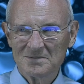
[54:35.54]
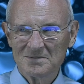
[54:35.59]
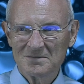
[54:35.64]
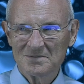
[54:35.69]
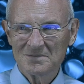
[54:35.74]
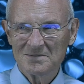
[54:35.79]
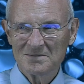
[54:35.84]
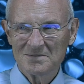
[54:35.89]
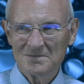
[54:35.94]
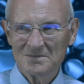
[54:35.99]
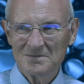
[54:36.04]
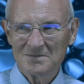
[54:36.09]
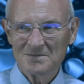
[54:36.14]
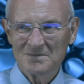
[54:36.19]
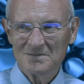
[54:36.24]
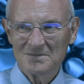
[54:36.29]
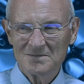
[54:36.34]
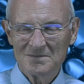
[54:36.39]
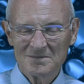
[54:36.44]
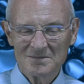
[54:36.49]

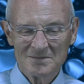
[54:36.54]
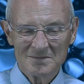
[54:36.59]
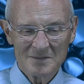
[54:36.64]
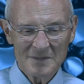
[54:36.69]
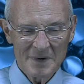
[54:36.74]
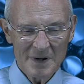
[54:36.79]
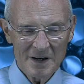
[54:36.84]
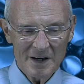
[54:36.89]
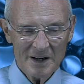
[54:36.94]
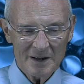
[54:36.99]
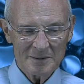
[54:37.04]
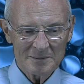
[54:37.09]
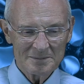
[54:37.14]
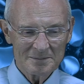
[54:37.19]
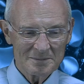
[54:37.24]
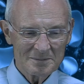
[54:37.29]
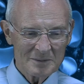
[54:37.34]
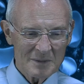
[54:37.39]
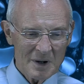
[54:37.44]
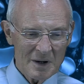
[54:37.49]
Satan does. Yeah.
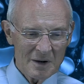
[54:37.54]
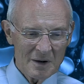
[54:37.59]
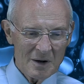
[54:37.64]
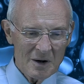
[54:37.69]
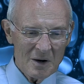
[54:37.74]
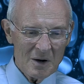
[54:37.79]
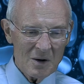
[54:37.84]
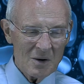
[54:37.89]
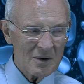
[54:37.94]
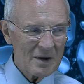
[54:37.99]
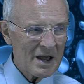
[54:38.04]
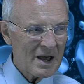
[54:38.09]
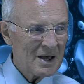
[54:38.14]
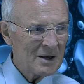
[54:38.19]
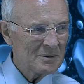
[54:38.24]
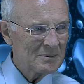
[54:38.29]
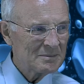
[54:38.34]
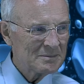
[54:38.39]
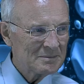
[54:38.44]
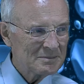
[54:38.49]

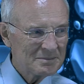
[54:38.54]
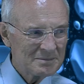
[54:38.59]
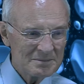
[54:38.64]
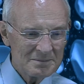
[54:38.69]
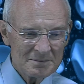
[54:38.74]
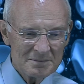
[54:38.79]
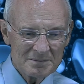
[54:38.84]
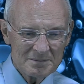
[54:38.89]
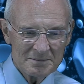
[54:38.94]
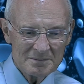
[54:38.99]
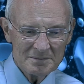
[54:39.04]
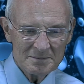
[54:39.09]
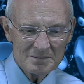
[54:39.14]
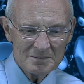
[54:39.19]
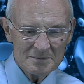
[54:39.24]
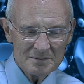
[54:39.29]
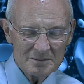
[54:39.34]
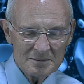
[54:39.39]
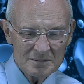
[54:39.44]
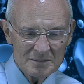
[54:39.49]
Okay.
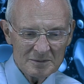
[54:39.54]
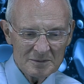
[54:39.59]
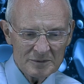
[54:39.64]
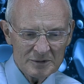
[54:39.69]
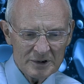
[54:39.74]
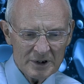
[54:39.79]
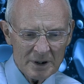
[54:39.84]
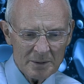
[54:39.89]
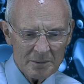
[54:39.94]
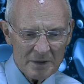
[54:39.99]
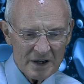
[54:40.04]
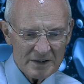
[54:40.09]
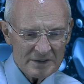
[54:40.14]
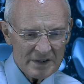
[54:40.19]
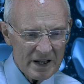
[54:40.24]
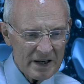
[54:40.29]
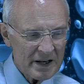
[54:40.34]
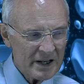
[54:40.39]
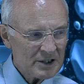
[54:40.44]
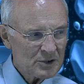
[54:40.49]
Jim, is
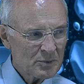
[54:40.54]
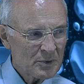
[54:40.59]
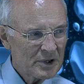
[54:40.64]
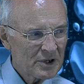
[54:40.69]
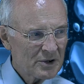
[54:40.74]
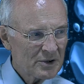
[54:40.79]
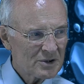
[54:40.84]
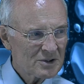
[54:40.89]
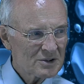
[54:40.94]
that next one yours?